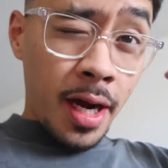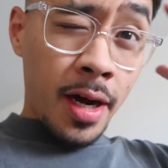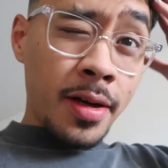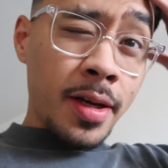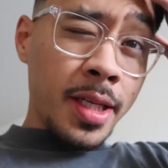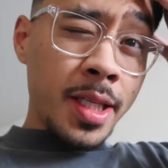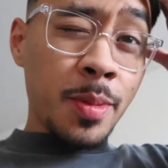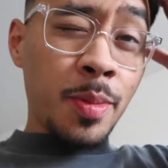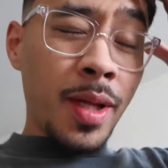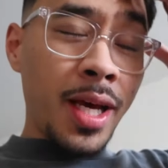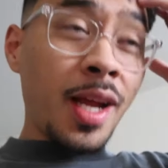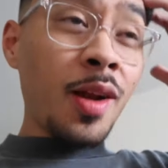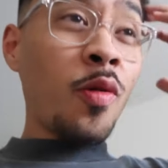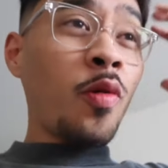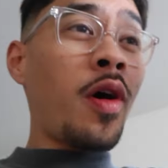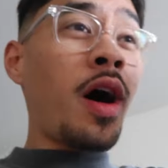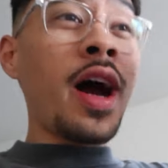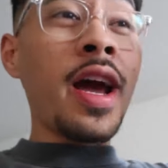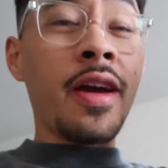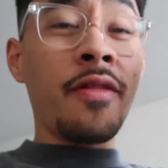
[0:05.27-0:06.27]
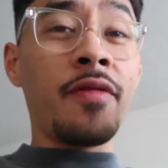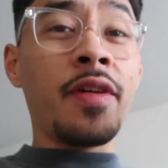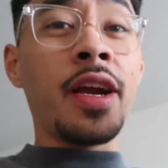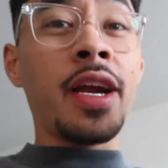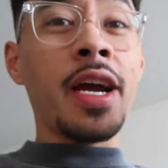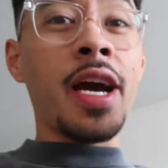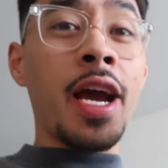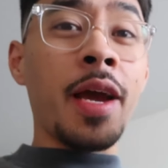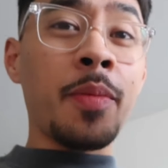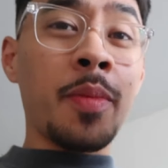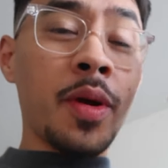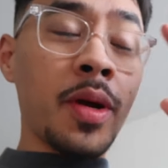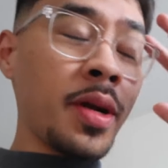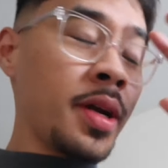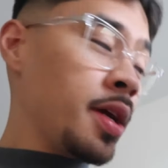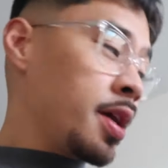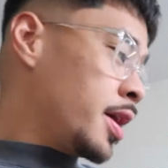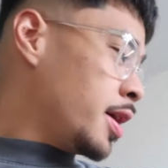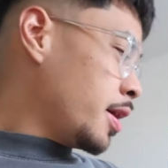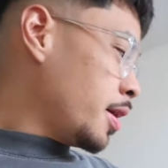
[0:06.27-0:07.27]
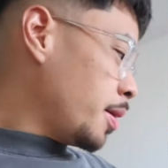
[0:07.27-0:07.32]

I'll explain why I'm very hyper.